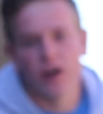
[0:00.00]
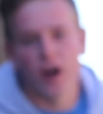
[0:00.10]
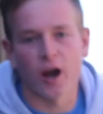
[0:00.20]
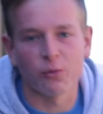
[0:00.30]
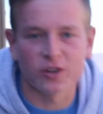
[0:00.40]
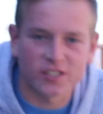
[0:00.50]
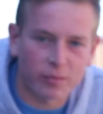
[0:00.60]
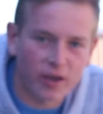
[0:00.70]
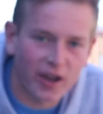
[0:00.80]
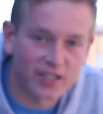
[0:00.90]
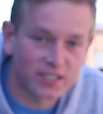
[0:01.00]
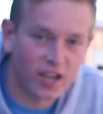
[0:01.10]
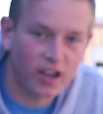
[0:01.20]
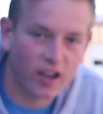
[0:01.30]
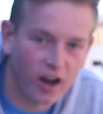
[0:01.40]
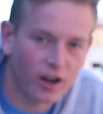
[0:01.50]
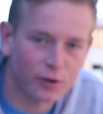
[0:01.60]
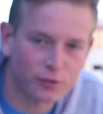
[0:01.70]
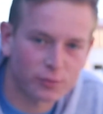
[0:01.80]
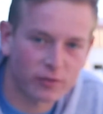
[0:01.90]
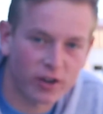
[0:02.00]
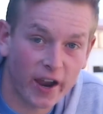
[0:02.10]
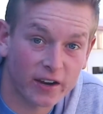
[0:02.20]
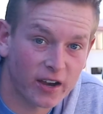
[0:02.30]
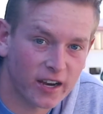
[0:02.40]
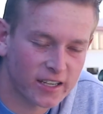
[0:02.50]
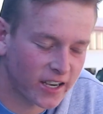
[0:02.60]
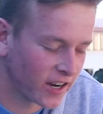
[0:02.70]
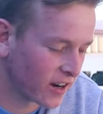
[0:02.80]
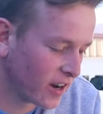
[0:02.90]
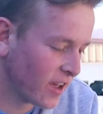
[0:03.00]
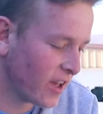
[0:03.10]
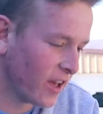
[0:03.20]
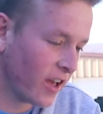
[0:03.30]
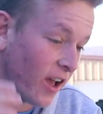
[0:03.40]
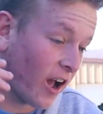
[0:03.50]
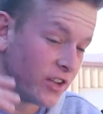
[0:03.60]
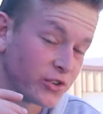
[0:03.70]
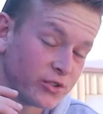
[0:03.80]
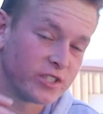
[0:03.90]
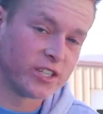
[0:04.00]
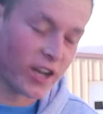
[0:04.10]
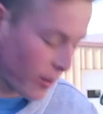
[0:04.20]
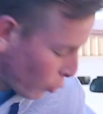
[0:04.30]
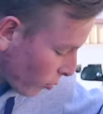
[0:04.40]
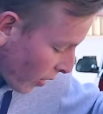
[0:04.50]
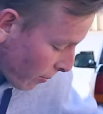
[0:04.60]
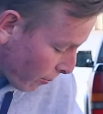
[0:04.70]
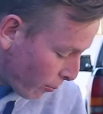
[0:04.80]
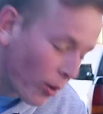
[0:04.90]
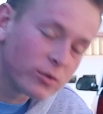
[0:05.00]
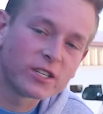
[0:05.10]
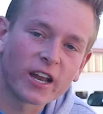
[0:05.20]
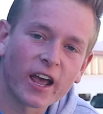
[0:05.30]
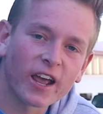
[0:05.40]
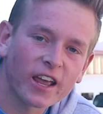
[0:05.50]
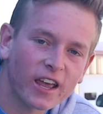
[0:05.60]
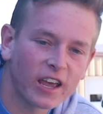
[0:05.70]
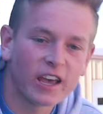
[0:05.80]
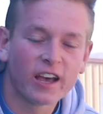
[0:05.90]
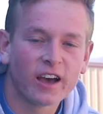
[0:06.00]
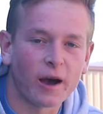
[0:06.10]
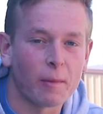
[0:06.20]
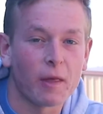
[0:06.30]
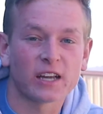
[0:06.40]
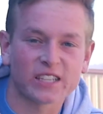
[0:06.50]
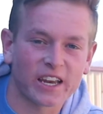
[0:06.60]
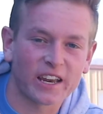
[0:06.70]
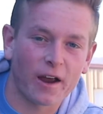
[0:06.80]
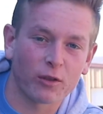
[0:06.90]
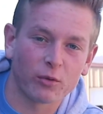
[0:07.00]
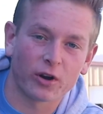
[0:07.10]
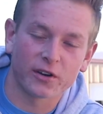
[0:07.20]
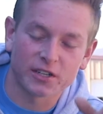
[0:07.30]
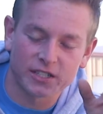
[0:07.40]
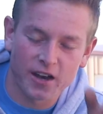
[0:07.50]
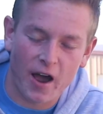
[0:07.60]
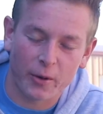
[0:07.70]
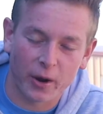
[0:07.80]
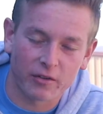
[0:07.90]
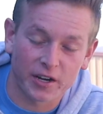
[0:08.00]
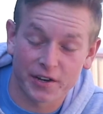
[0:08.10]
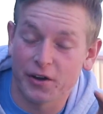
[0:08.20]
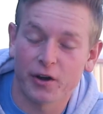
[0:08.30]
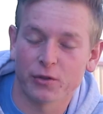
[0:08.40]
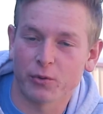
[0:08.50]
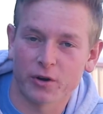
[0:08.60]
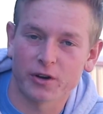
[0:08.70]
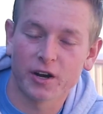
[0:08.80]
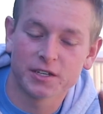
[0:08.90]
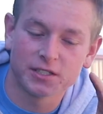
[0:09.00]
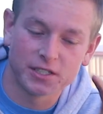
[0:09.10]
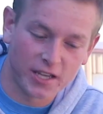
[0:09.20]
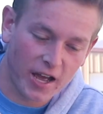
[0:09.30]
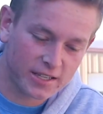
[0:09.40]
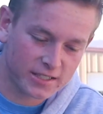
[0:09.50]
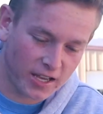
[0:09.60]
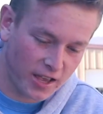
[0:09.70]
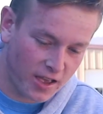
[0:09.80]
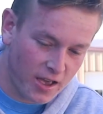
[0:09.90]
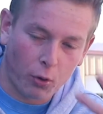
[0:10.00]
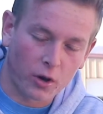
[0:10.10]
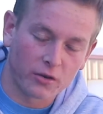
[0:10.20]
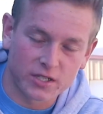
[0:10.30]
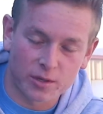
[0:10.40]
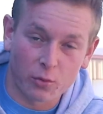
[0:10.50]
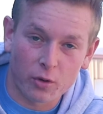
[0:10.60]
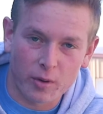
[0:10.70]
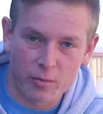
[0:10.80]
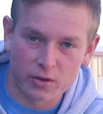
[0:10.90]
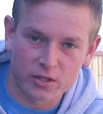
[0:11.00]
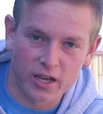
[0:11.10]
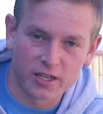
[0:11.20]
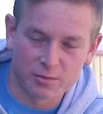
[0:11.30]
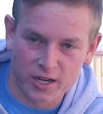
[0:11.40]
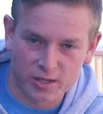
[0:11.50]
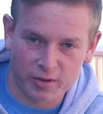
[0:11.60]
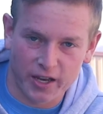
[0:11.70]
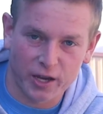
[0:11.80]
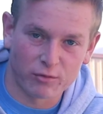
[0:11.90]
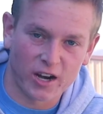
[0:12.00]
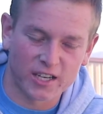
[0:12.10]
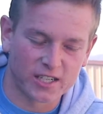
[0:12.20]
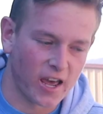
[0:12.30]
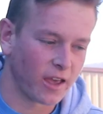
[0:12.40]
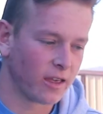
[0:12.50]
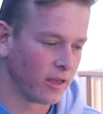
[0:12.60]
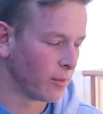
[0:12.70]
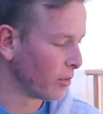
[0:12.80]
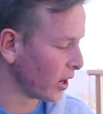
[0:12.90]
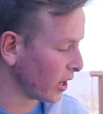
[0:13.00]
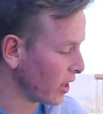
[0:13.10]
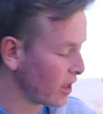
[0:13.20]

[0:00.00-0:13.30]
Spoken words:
Alright, what is up guys? Connor from Every Angle Angling here. As you can see, I'm on my boat today. I'm not taking it out on the water. It's not quite ready to go out on the water yet. Part of the reason I'm on my boat today is because I'm getting it ready today. But